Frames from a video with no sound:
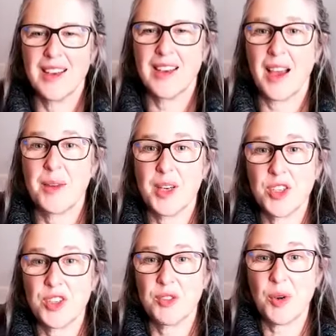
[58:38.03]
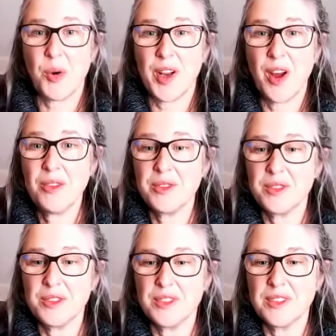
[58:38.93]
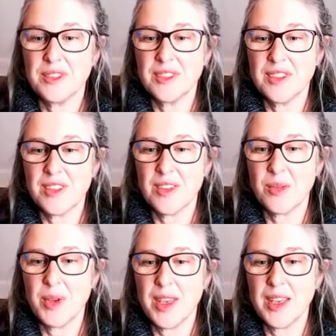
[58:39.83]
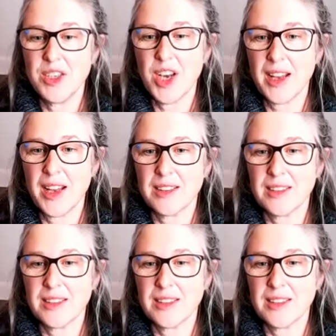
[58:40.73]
I'm going to turn the recording off so that we can chat.